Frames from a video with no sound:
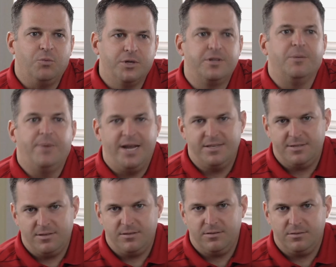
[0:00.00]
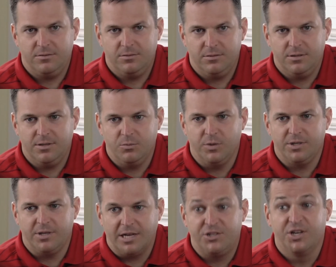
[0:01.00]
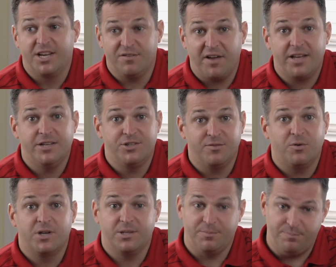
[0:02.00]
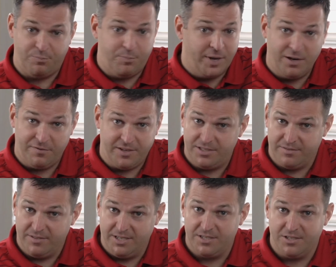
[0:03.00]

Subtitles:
Went to the base. I took advantage of one of the benefits of this